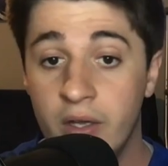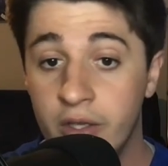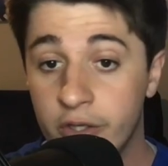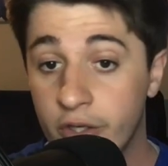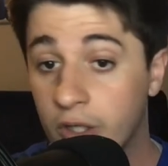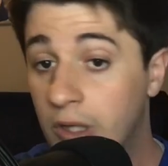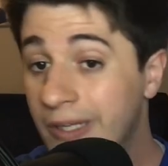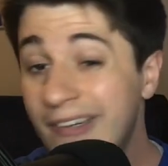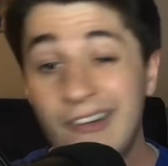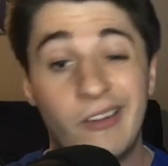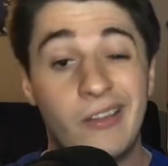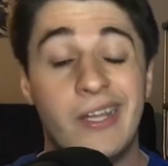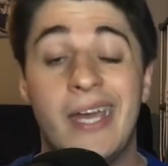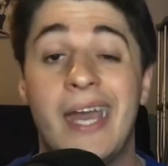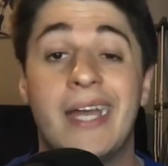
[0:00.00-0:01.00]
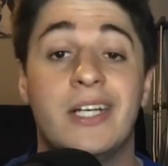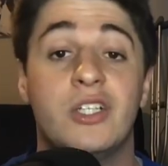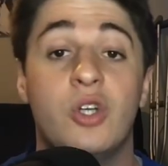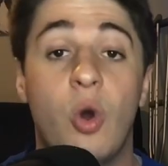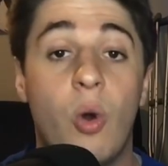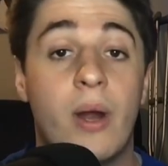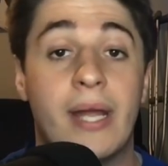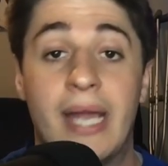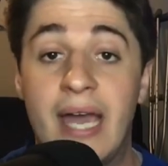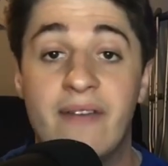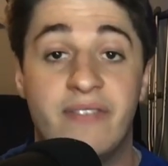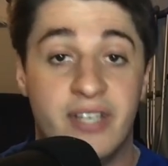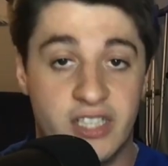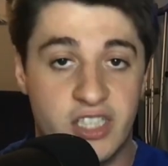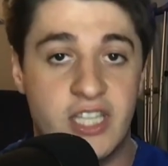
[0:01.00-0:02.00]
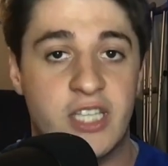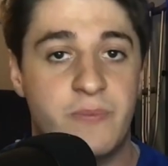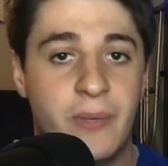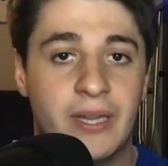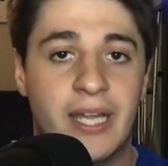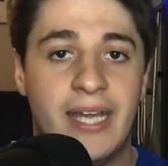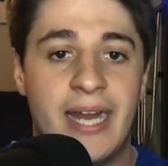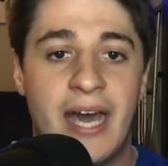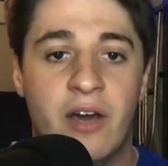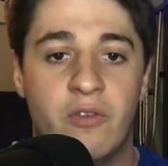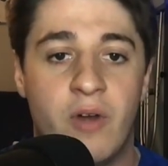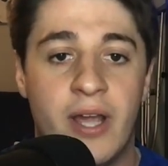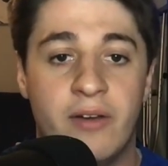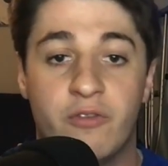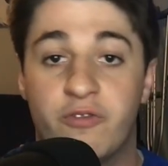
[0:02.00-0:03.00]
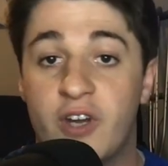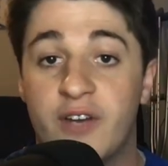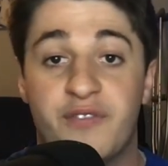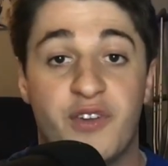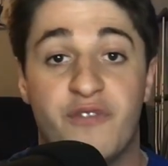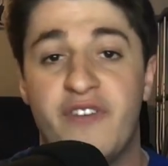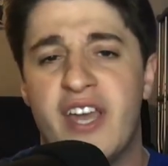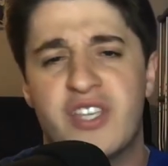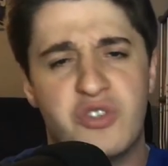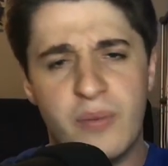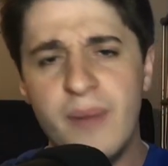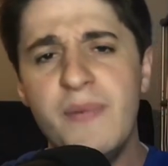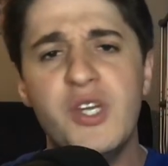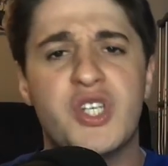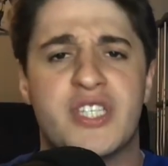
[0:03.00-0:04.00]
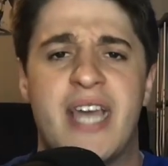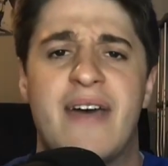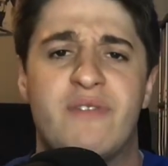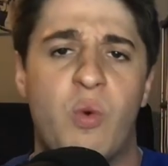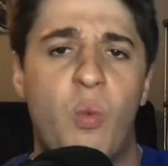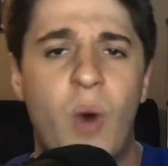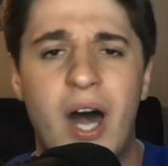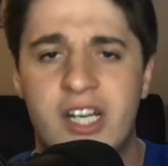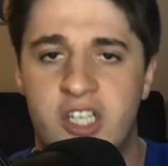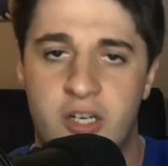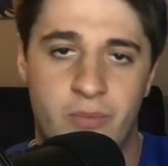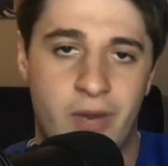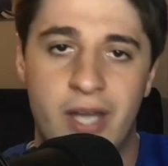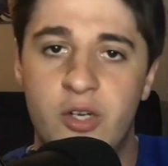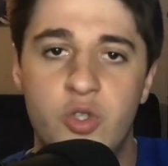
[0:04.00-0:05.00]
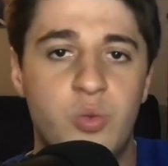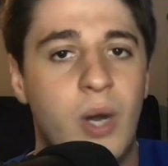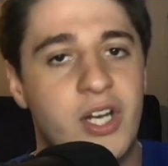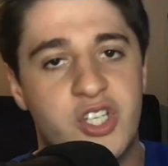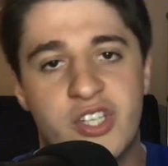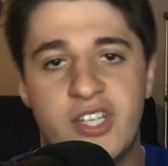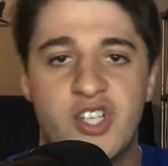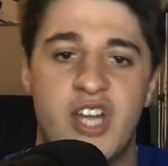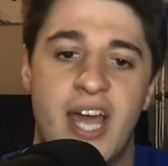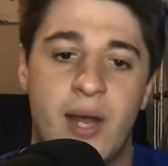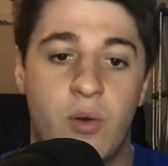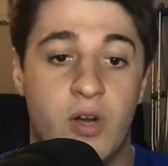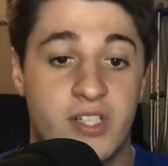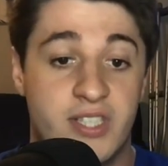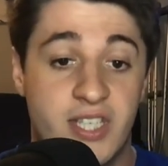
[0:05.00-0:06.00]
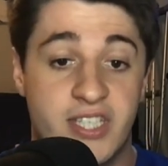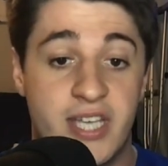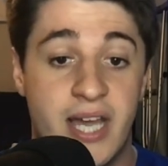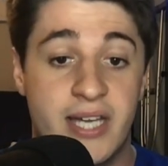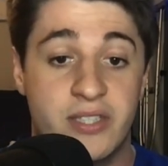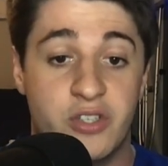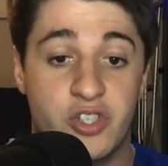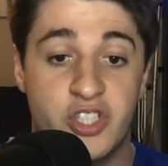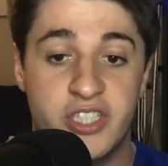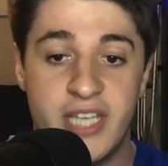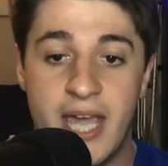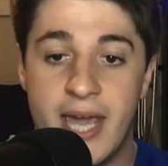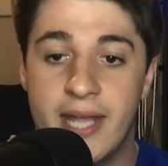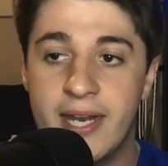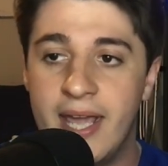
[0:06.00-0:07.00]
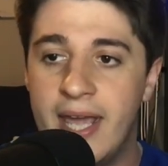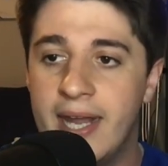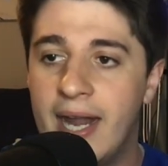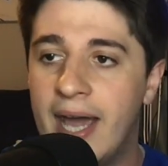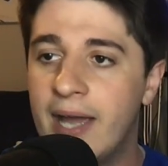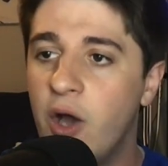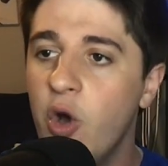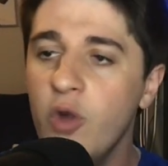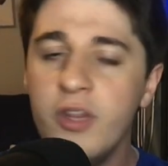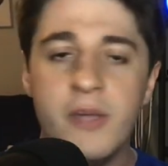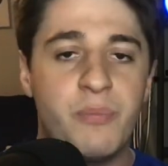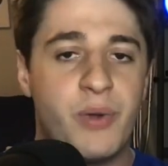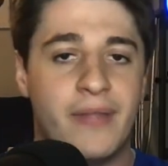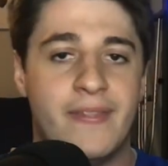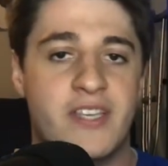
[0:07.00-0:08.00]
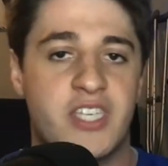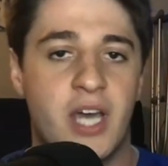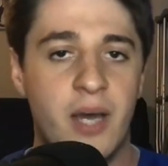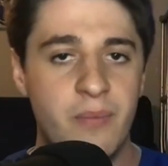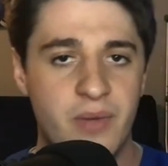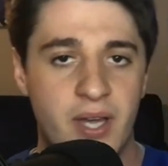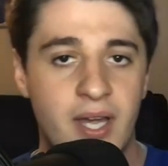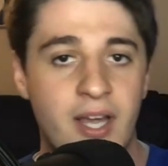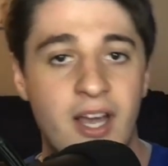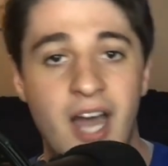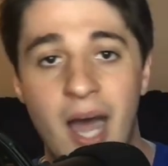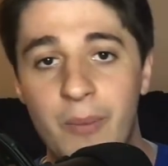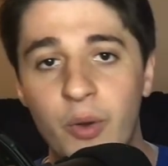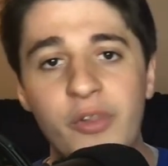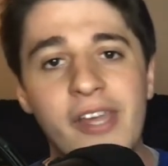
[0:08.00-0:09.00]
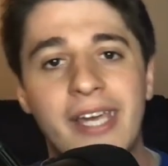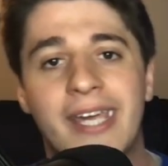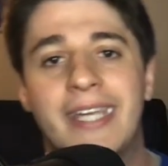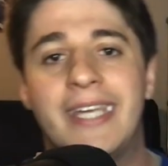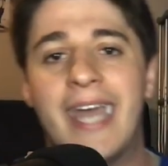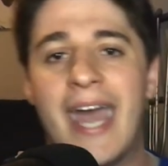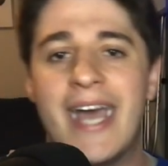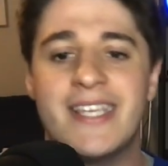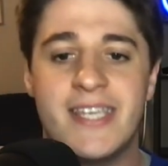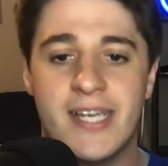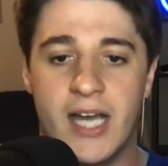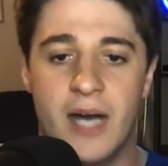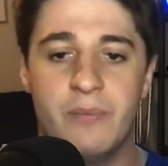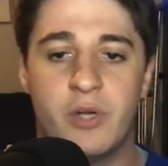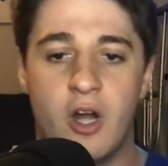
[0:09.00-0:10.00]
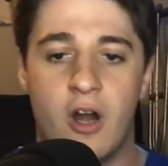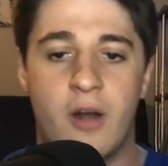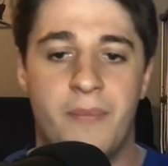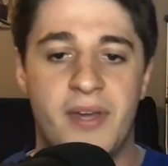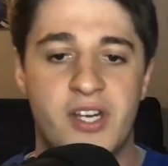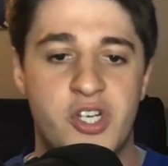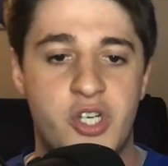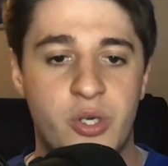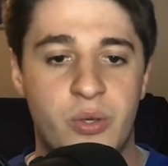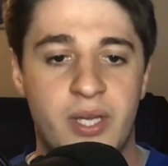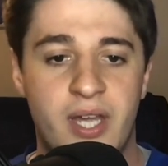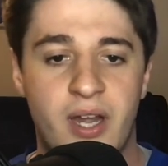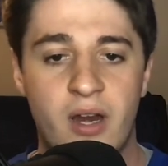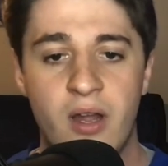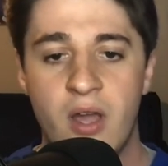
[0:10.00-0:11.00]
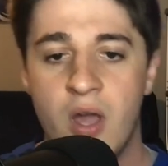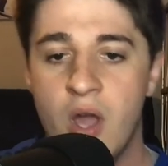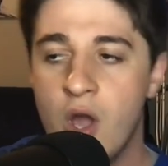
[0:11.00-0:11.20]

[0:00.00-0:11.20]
you're literally ignoring evidence that's been laid out right in front of your face. Or maybe you just haven't watched him, right? Who's watching the Jaguars? This I understand. And I only bring this up, I'm only gassing up Gardner Minshew here